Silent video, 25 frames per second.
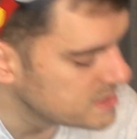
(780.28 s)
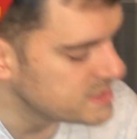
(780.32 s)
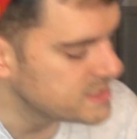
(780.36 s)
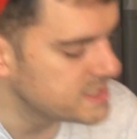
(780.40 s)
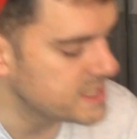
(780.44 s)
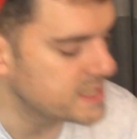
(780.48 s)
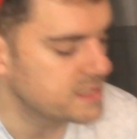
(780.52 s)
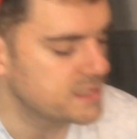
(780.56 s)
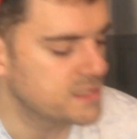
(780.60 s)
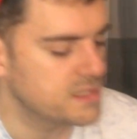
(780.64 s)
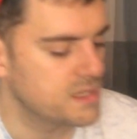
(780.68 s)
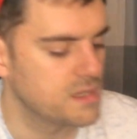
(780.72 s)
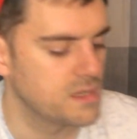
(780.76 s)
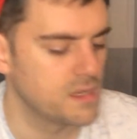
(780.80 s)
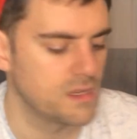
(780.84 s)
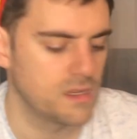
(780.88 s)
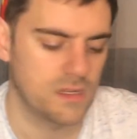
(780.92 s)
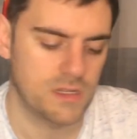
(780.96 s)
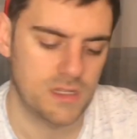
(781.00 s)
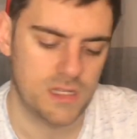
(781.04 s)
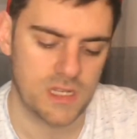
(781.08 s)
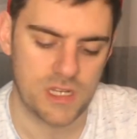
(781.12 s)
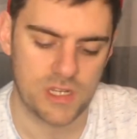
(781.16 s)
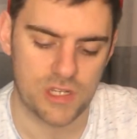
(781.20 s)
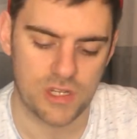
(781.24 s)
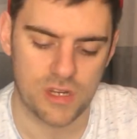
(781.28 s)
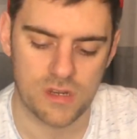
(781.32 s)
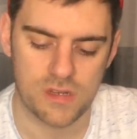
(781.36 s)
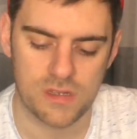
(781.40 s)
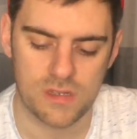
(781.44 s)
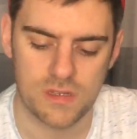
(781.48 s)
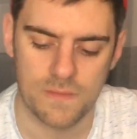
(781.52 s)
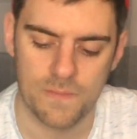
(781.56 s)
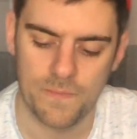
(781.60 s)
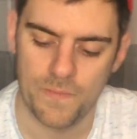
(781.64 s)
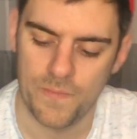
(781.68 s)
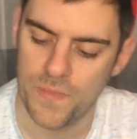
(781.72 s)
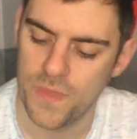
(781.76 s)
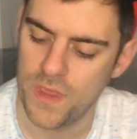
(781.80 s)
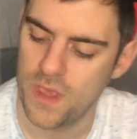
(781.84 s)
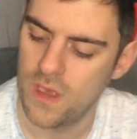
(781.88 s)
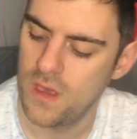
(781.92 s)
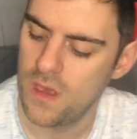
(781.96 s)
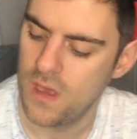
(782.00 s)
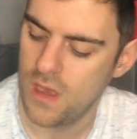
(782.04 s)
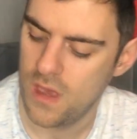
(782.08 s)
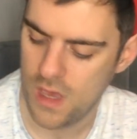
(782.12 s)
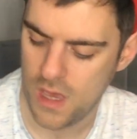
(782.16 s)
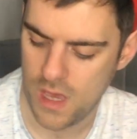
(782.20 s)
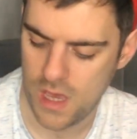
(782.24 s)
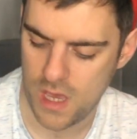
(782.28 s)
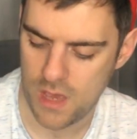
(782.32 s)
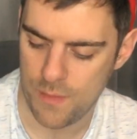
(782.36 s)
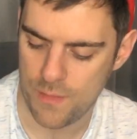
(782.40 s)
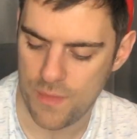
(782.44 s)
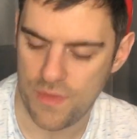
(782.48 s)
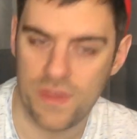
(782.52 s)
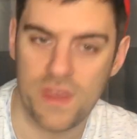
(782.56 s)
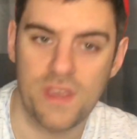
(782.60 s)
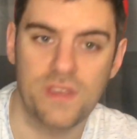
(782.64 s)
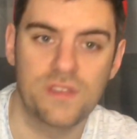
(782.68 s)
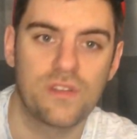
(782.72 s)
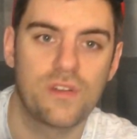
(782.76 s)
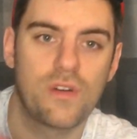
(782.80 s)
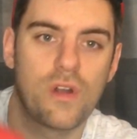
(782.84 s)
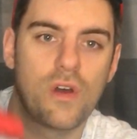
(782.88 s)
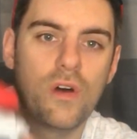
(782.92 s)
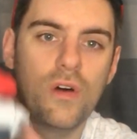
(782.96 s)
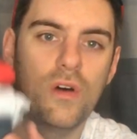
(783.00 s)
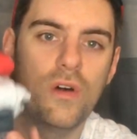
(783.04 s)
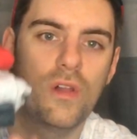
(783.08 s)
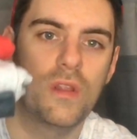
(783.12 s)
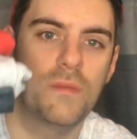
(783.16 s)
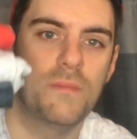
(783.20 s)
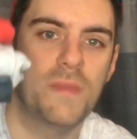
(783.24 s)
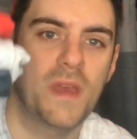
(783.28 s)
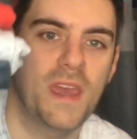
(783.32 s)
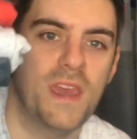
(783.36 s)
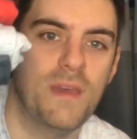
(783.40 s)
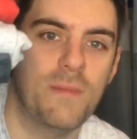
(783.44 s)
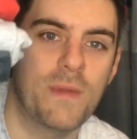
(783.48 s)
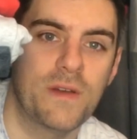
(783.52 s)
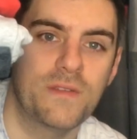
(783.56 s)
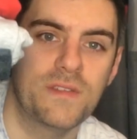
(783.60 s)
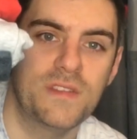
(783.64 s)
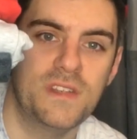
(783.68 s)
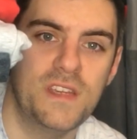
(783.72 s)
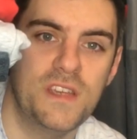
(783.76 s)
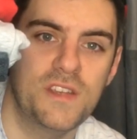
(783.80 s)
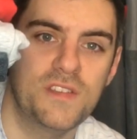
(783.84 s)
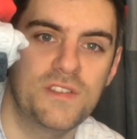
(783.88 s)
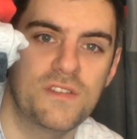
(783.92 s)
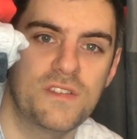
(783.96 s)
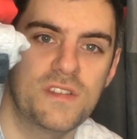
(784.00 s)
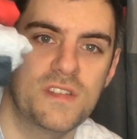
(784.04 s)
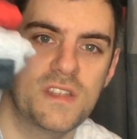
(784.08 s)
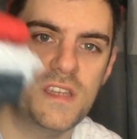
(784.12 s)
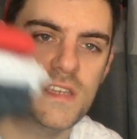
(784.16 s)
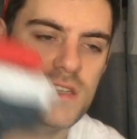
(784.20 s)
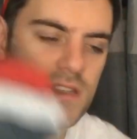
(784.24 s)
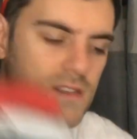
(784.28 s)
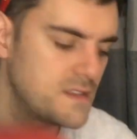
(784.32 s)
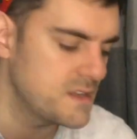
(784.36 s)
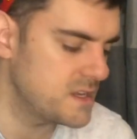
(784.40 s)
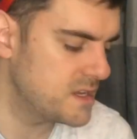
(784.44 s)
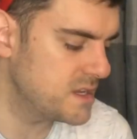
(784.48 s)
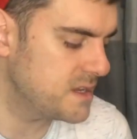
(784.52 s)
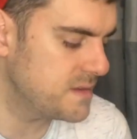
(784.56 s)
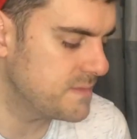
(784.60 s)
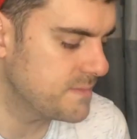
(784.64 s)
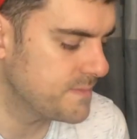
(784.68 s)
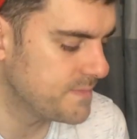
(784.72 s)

6 t-shirts. These are all Mickey Mouse t-shirts, these 3.